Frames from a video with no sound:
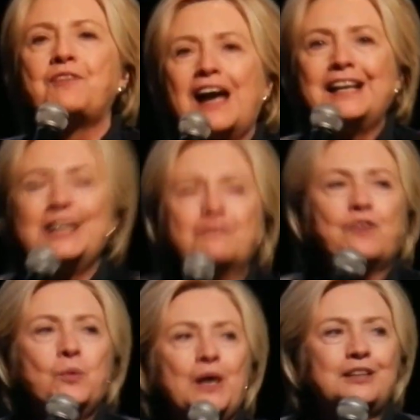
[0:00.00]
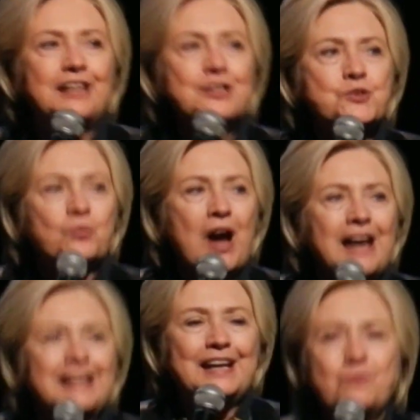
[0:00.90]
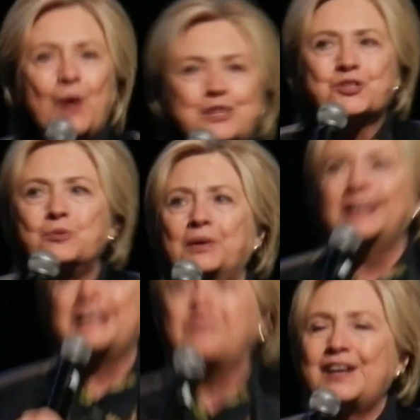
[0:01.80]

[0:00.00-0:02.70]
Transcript: fighting for what is right and what you believe